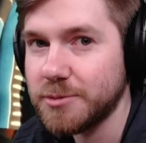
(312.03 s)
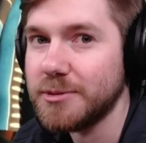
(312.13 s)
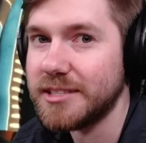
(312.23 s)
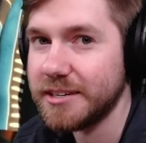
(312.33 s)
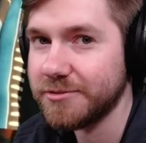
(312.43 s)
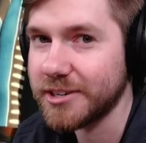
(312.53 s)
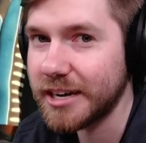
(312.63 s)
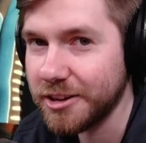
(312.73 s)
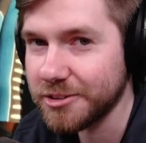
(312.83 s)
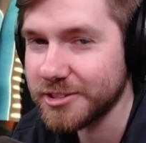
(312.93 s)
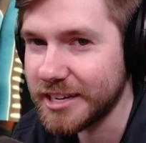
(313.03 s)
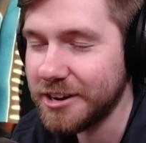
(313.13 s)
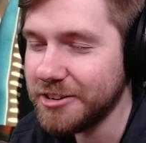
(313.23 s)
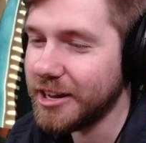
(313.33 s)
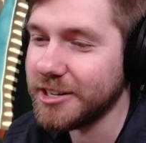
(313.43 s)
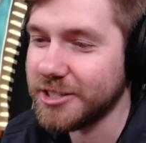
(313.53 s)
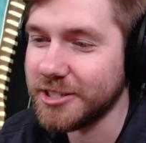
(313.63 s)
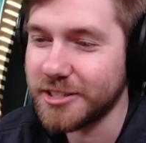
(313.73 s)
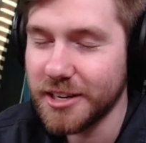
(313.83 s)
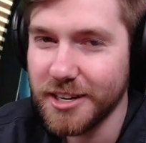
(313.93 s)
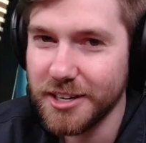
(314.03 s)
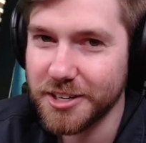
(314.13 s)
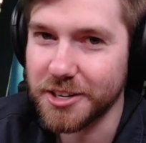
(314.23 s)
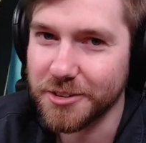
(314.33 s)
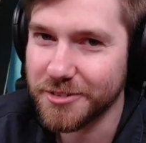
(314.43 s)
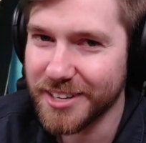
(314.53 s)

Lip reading: with different colors now, not just, you know,